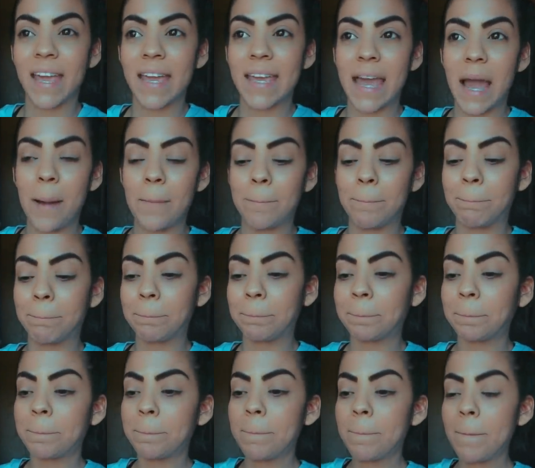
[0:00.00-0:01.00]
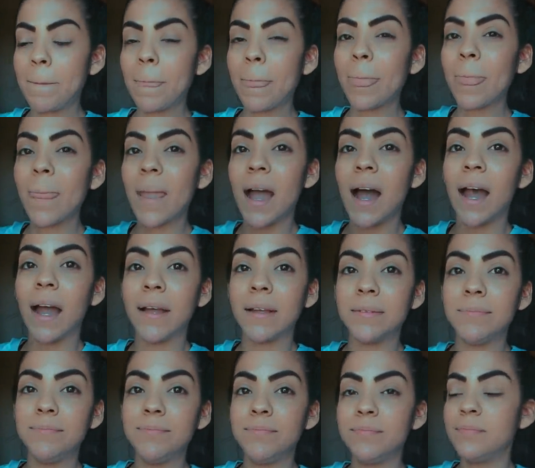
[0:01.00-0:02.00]
Yeah,
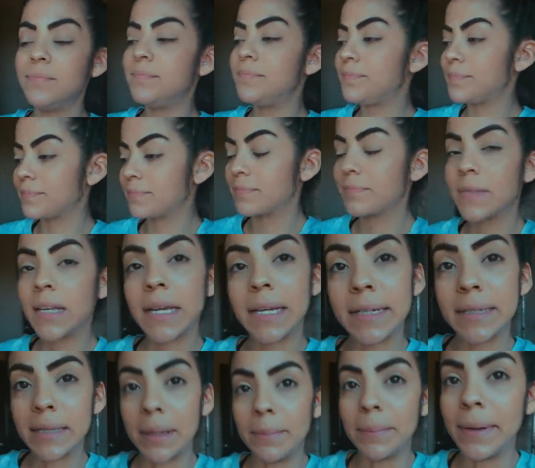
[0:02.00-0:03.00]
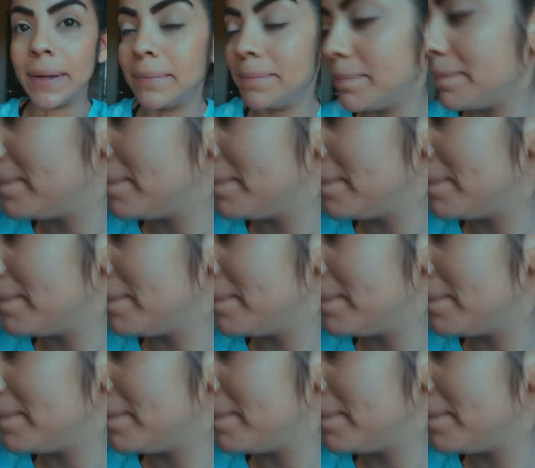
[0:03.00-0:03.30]
I'm gonna dump it.